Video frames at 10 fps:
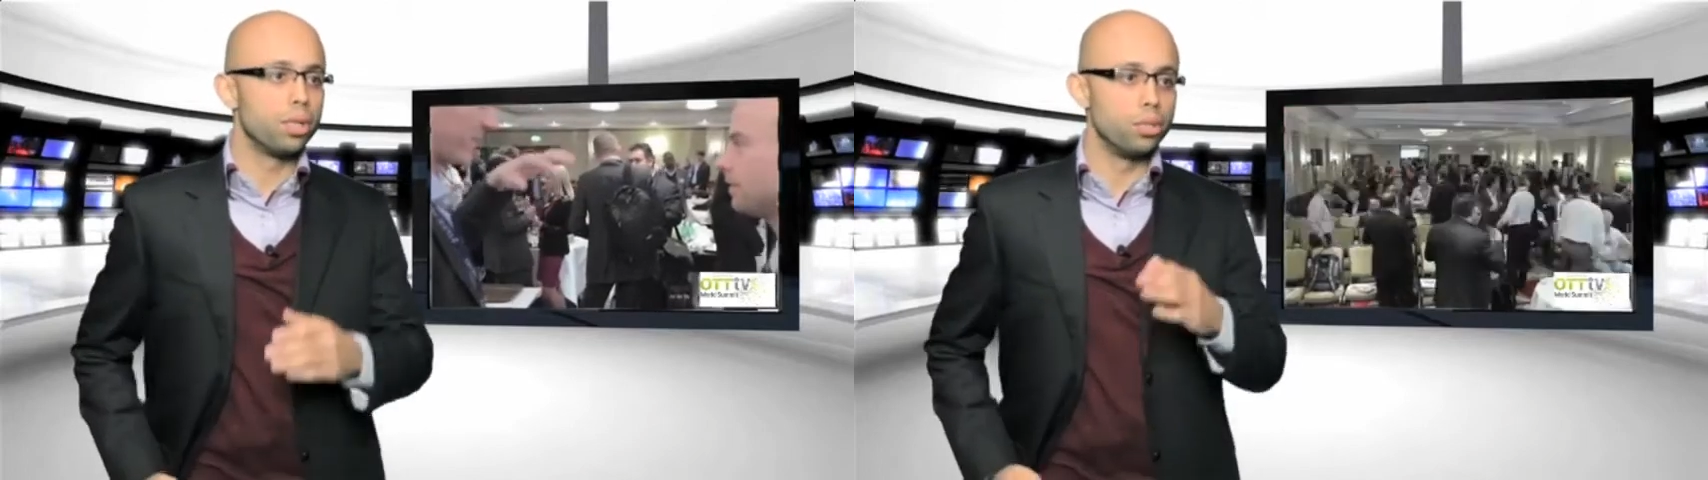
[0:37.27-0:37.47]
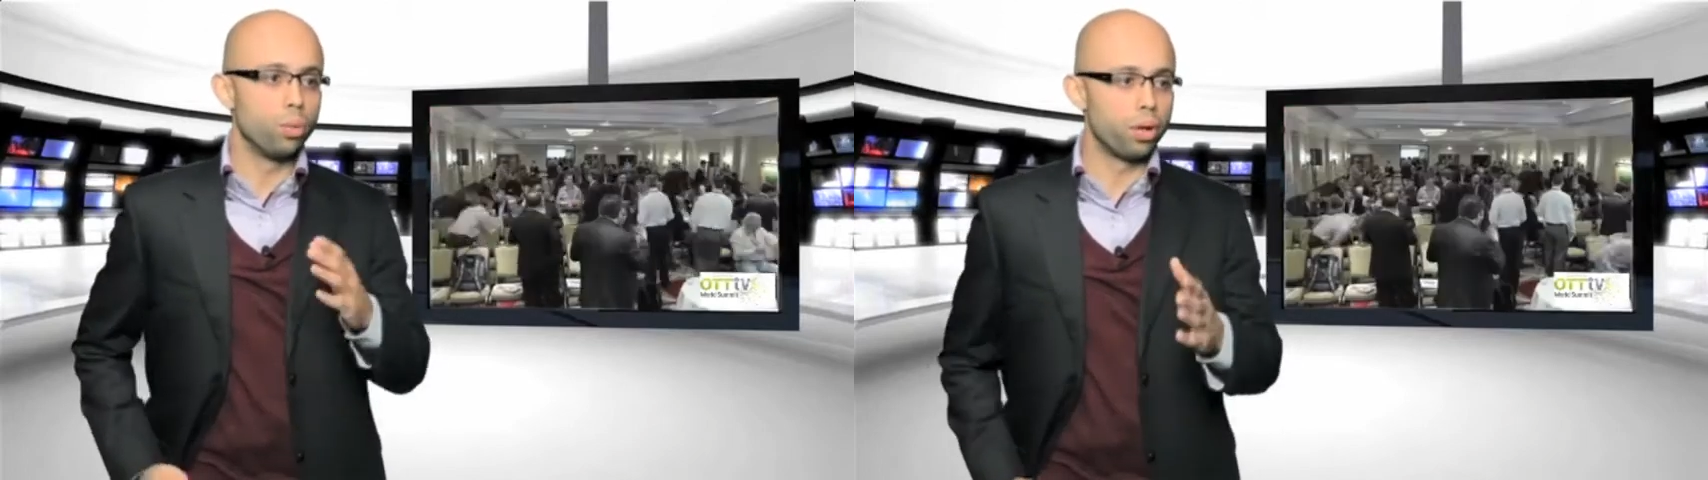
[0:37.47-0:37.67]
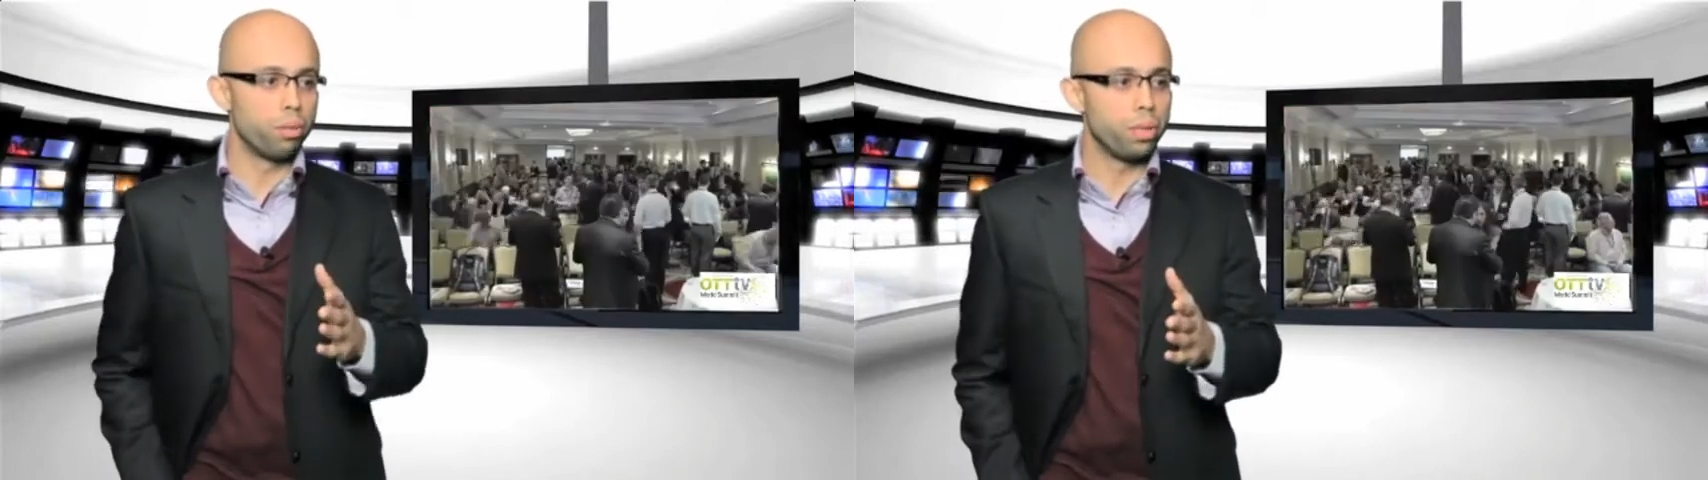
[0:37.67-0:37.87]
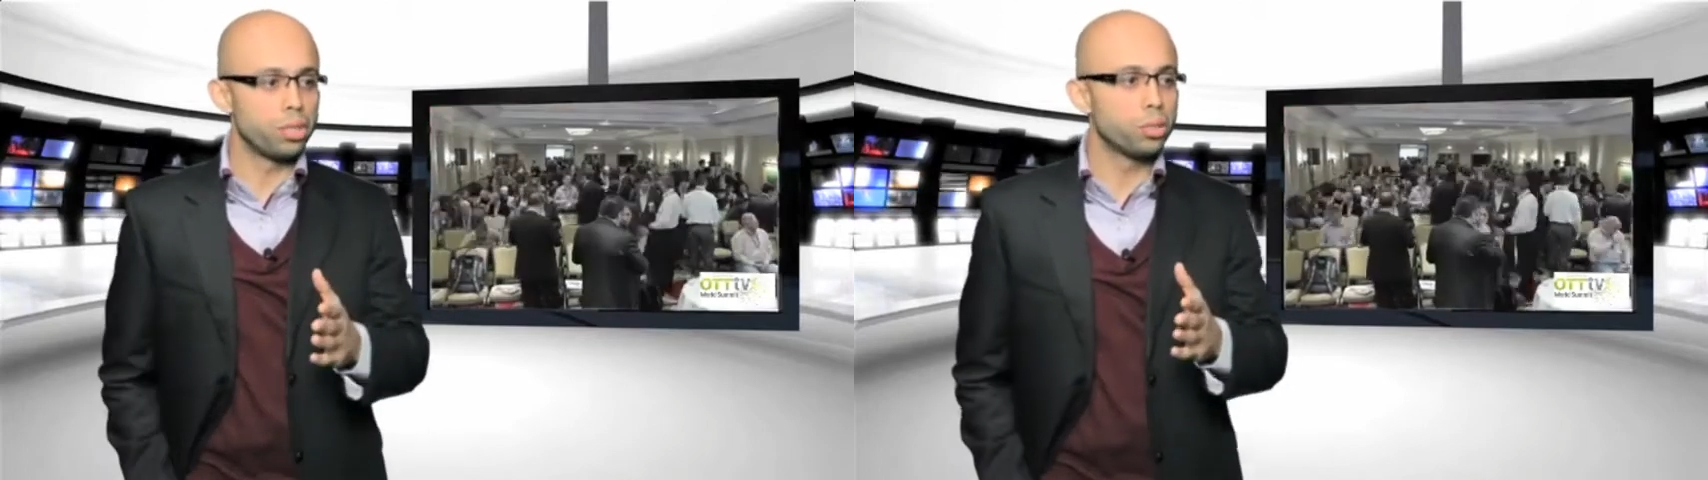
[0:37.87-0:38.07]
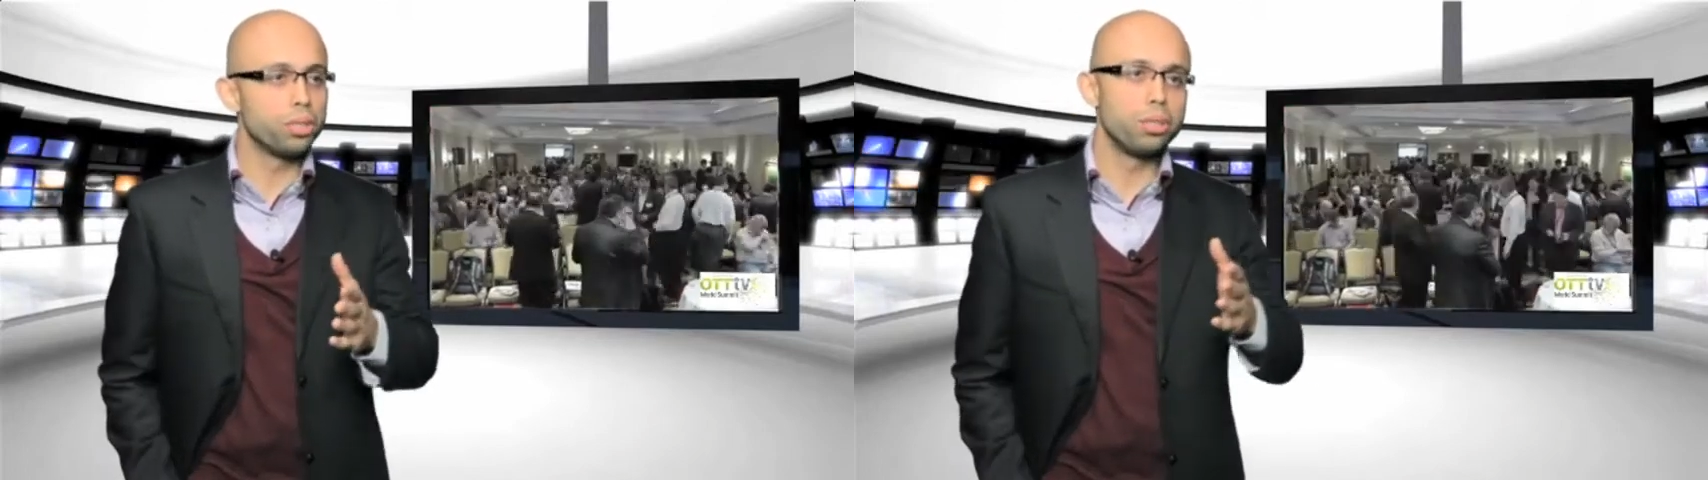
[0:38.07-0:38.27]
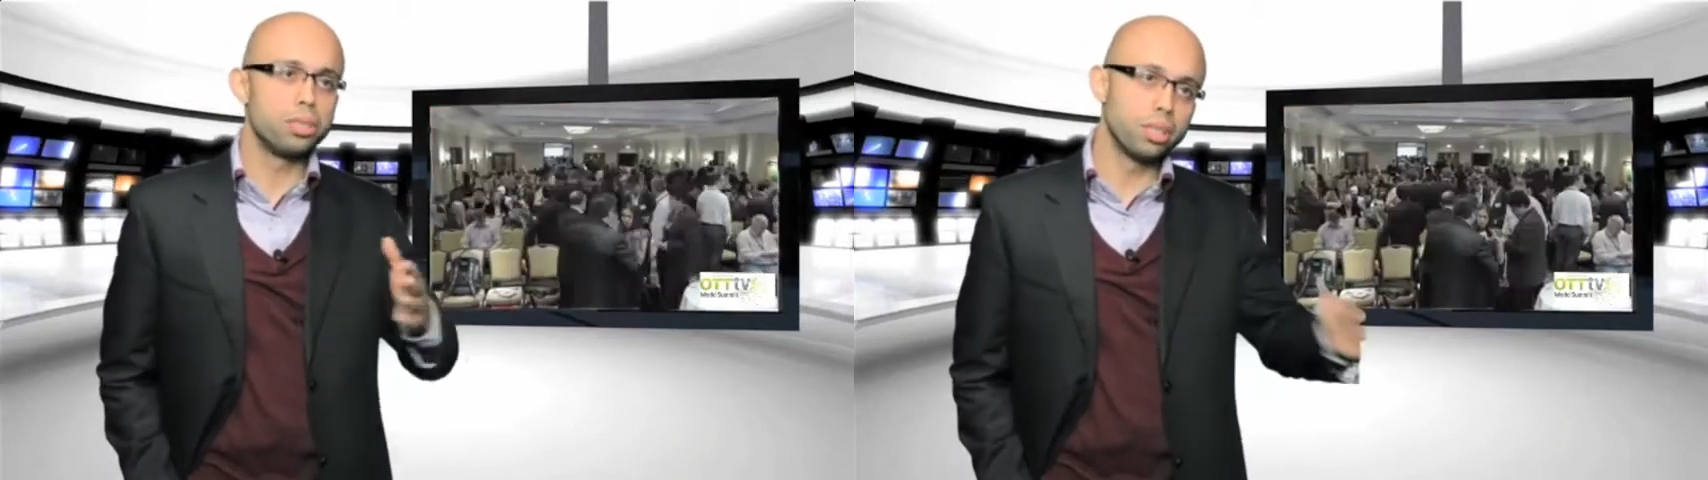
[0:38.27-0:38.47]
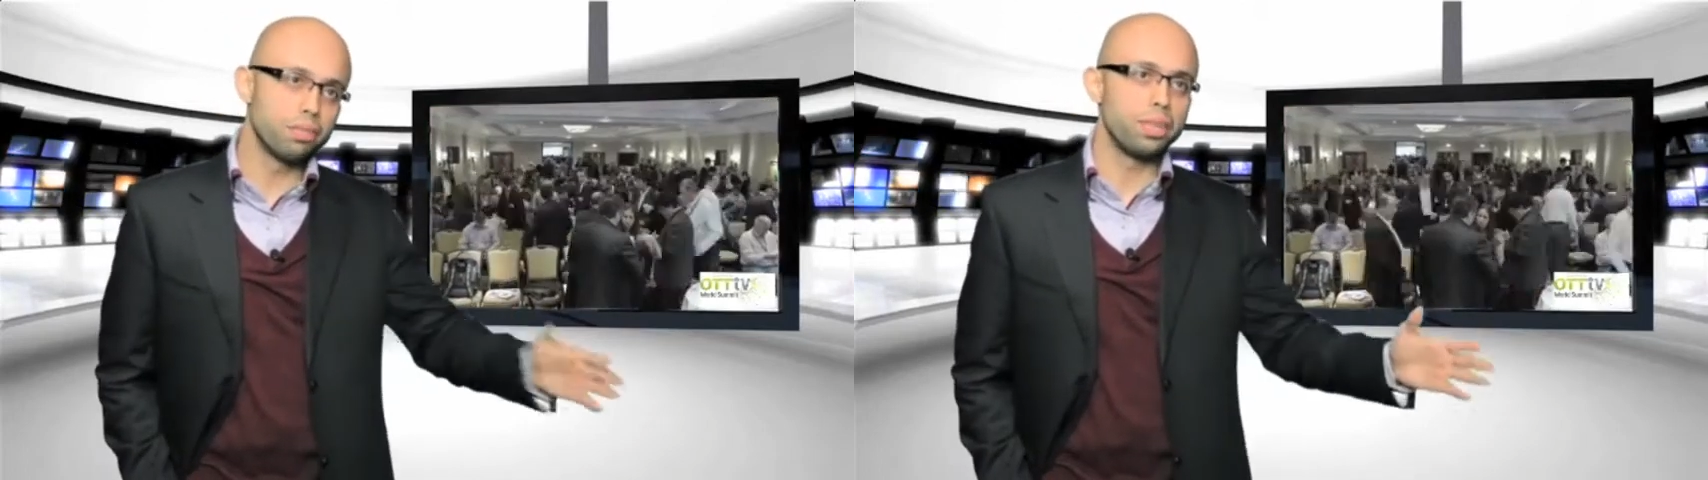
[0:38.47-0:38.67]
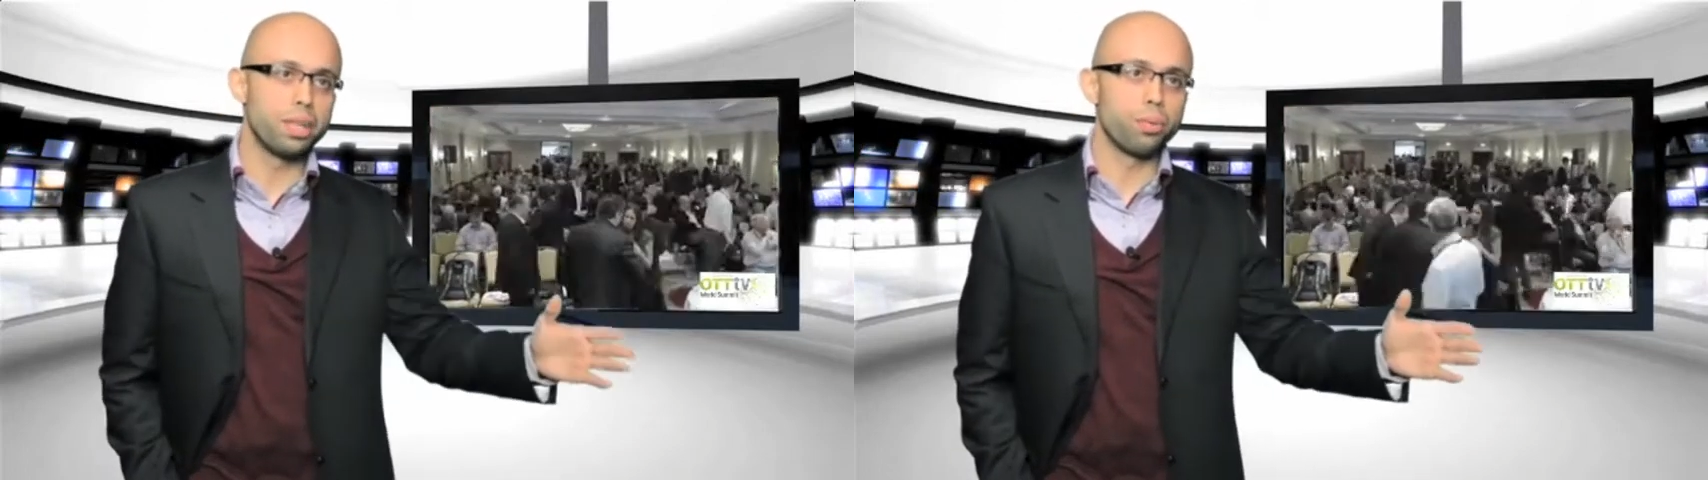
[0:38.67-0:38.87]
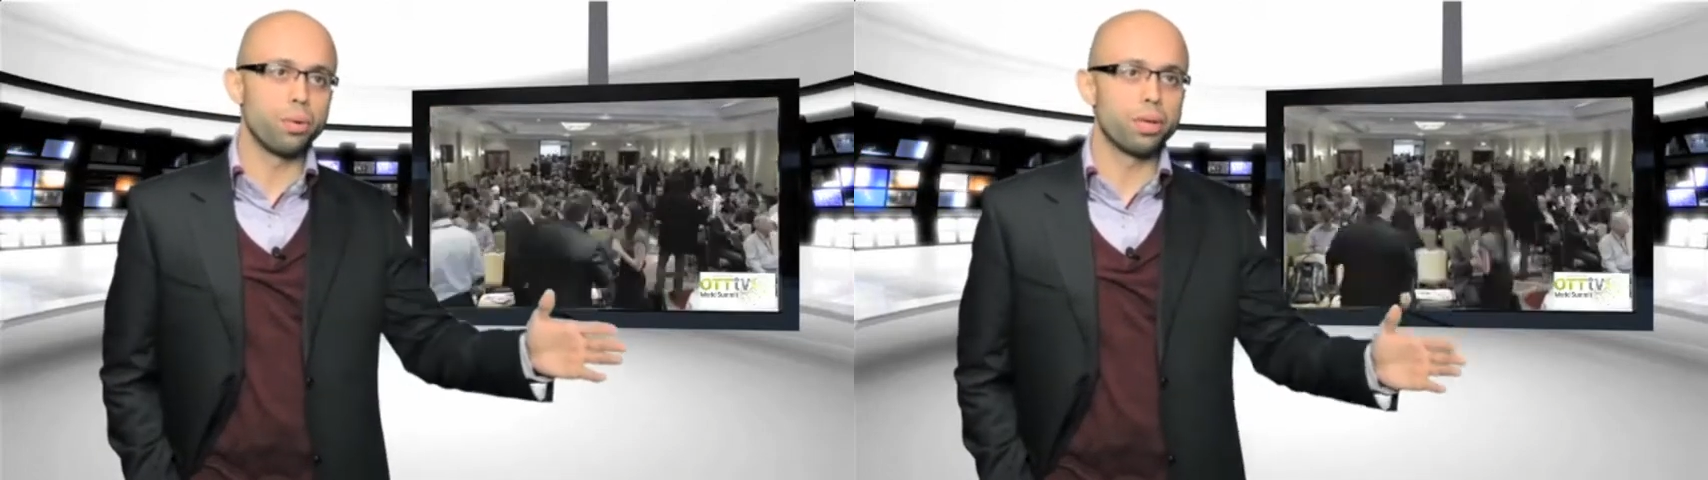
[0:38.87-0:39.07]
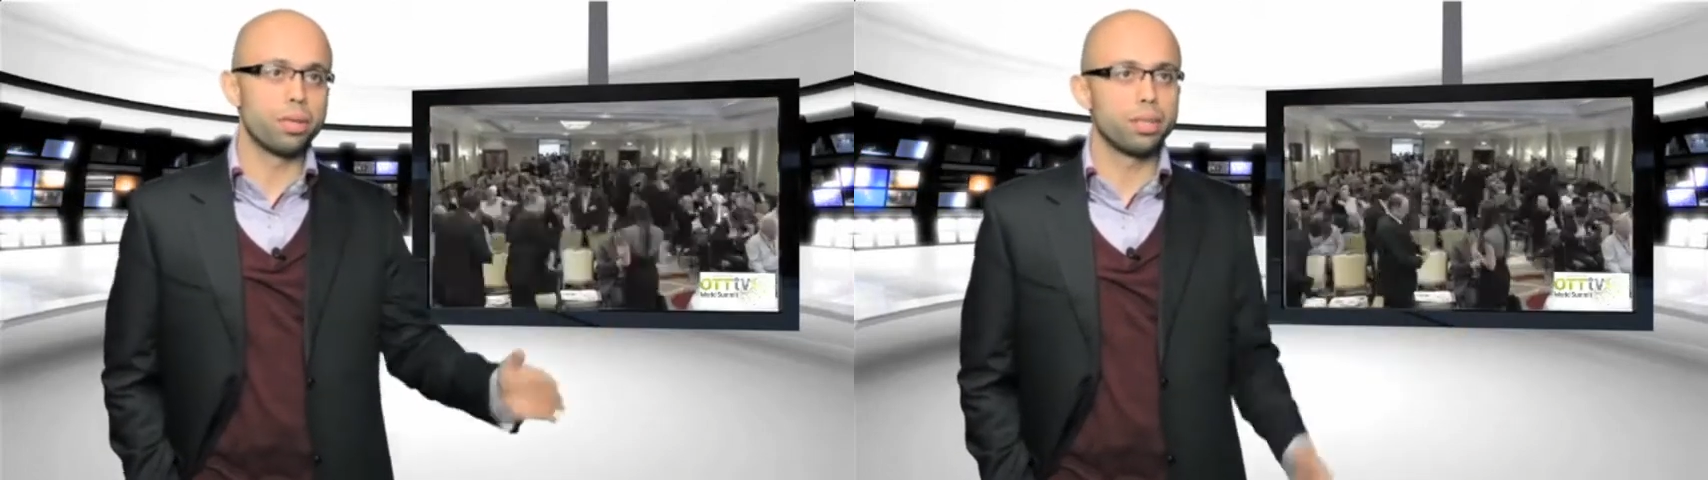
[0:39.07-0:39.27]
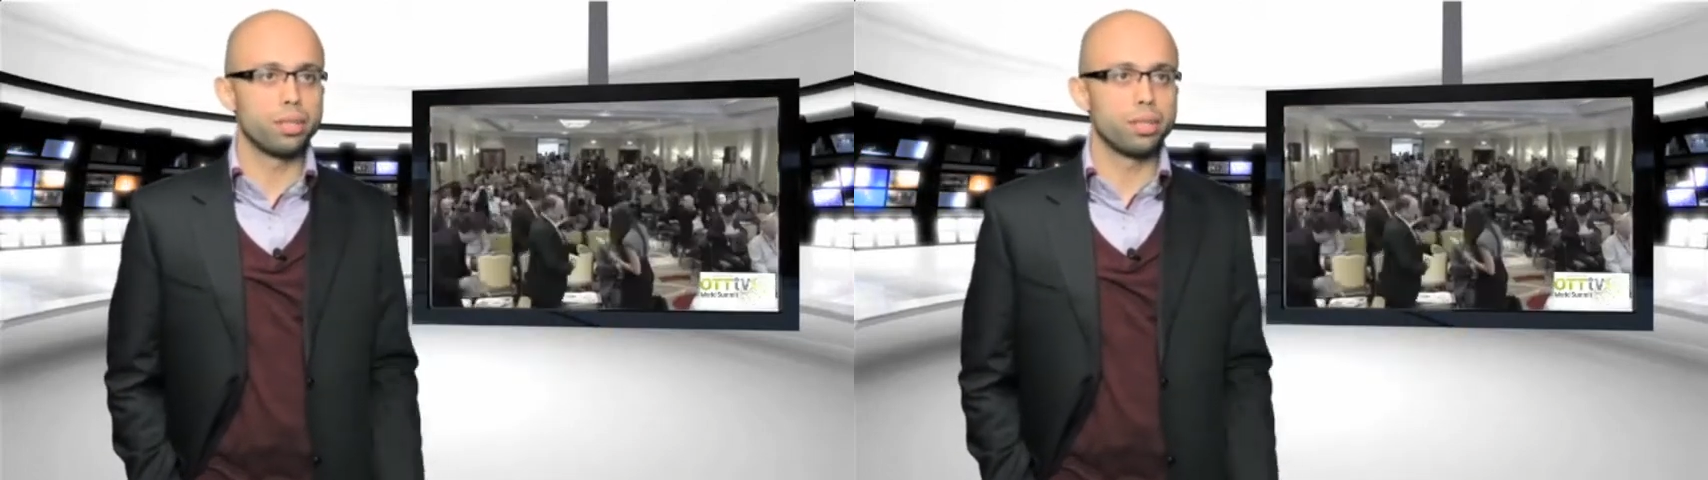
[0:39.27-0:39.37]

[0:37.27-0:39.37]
You want to make sure the delivery network